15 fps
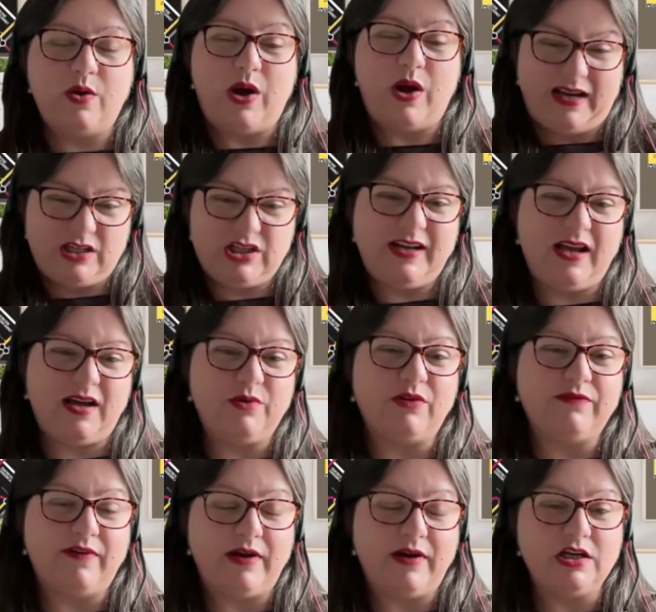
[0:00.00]
actually, I'm not
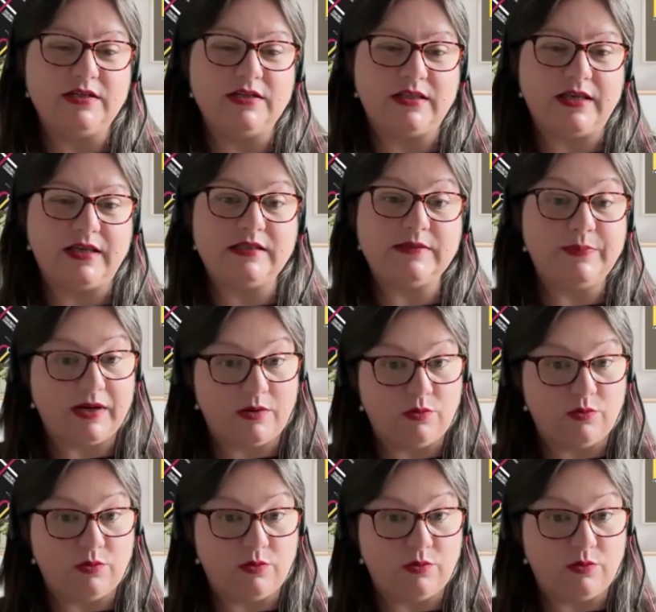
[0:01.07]
very good at this, but I